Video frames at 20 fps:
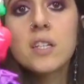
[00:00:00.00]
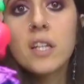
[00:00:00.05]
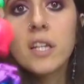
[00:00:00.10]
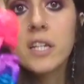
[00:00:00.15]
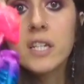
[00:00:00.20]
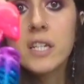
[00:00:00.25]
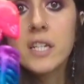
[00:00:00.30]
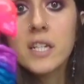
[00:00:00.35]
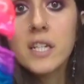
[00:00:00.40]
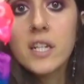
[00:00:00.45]

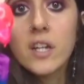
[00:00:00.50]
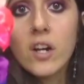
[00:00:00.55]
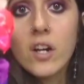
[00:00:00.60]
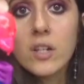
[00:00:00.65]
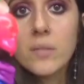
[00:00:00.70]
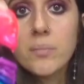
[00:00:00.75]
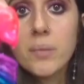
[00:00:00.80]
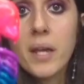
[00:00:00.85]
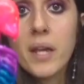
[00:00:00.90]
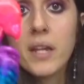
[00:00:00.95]
like
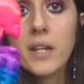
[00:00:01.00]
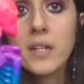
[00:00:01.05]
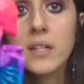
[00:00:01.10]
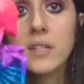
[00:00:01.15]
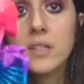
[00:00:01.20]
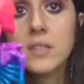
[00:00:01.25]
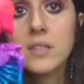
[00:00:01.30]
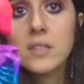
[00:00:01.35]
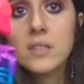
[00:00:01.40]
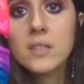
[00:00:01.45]
neon
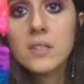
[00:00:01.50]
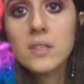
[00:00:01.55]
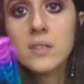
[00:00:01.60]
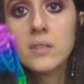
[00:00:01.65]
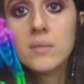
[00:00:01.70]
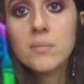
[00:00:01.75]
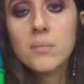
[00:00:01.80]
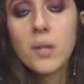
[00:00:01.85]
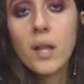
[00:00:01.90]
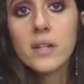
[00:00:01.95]
paint,
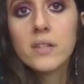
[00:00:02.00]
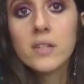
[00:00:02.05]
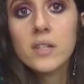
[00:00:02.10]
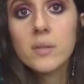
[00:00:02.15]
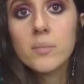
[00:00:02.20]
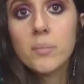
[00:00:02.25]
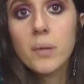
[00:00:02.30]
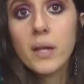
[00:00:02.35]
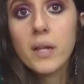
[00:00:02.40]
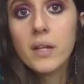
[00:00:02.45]
black
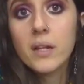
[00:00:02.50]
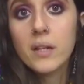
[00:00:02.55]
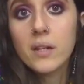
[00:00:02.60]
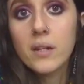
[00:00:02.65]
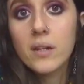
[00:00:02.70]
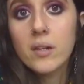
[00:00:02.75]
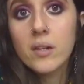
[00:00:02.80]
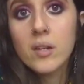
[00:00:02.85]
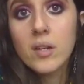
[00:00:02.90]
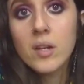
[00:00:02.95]
light paint
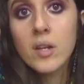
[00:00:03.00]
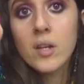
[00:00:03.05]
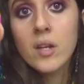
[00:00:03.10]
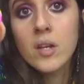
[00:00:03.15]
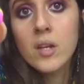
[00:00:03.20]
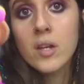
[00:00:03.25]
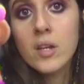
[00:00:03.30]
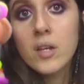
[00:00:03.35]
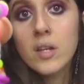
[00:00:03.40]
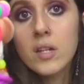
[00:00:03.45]

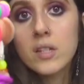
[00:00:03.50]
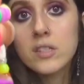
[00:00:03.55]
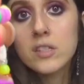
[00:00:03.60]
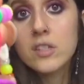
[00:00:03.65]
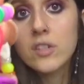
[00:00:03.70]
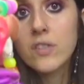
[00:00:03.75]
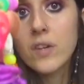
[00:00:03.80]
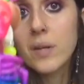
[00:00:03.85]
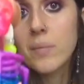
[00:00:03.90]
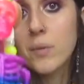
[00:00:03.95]
is in
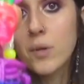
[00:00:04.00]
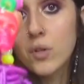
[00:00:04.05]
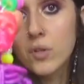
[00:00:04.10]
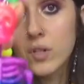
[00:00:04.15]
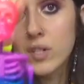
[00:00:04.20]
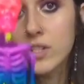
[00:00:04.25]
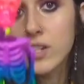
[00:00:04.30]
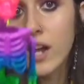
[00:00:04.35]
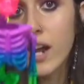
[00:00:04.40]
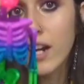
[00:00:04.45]
a rainbow,
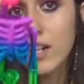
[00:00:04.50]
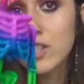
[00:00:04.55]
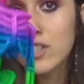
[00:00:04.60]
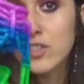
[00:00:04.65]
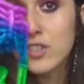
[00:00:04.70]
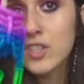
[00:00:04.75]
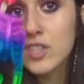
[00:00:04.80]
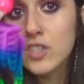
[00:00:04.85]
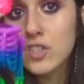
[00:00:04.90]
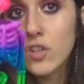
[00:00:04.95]
because I
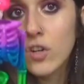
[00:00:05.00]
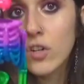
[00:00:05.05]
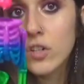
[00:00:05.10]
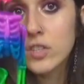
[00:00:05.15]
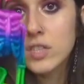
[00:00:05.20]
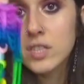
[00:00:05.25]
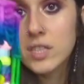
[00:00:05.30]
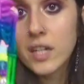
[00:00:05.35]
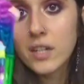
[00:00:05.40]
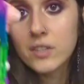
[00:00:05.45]
actually saw a
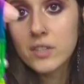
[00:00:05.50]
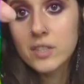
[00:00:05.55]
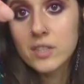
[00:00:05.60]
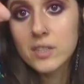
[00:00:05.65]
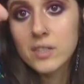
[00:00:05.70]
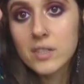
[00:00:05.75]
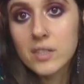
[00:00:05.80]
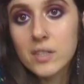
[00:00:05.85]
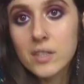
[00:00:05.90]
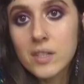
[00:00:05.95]

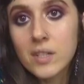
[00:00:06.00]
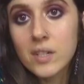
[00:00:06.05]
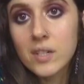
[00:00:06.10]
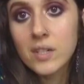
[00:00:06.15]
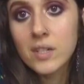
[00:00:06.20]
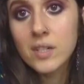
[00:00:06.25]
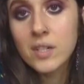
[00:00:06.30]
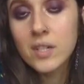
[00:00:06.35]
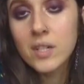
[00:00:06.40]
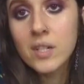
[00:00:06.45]
skeleton
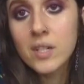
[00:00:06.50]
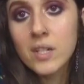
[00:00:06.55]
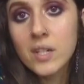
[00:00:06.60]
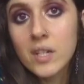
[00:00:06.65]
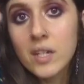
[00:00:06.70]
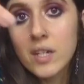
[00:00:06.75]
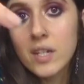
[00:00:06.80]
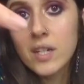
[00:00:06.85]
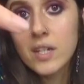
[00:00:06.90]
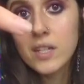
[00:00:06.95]

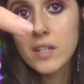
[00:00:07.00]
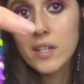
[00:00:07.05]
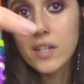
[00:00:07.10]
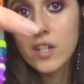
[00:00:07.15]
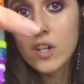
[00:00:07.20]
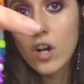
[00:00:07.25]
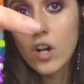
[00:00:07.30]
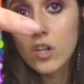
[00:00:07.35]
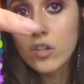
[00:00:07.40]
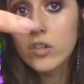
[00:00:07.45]
like
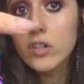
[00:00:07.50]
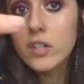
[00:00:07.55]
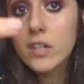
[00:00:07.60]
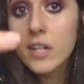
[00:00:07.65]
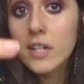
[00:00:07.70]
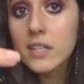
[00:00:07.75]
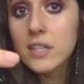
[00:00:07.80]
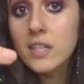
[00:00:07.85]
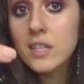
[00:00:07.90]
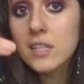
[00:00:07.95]
colored
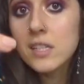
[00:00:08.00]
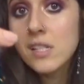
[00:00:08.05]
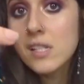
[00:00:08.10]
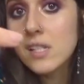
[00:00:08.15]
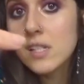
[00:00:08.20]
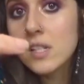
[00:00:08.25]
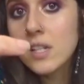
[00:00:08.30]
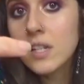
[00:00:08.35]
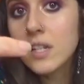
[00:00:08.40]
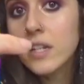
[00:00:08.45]
like
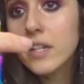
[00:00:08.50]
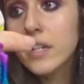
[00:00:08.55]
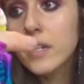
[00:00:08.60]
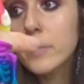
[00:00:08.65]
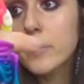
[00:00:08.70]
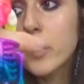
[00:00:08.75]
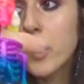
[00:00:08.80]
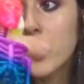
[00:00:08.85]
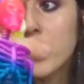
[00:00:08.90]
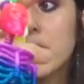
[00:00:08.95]
this
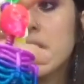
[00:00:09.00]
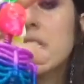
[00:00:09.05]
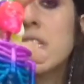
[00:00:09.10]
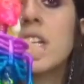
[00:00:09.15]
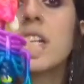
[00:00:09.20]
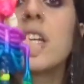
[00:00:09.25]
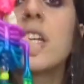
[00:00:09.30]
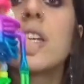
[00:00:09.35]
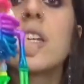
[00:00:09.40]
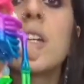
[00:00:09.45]
in Party
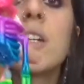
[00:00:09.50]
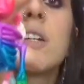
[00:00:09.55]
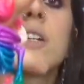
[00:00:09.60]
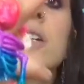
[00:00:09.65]
City,